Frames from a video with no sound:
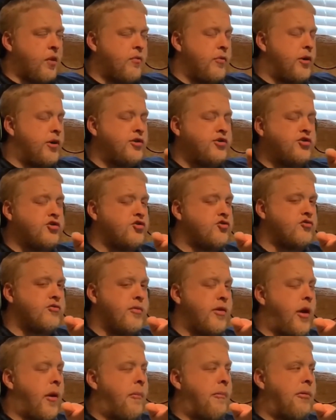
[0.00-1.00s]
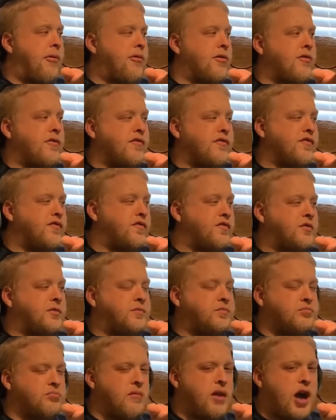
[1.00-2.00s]
Now you just remind me of
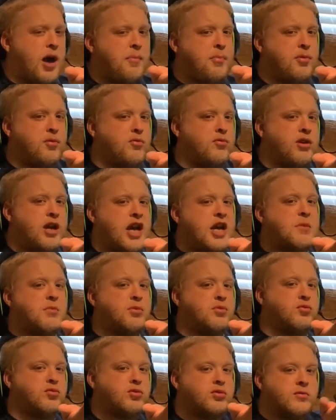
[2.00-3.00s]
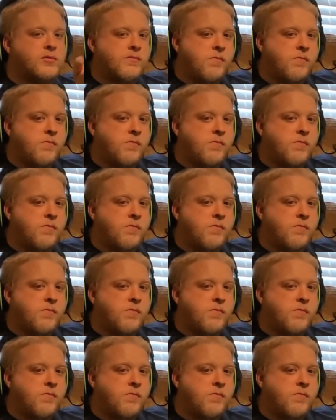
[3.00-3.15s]
Apple cables.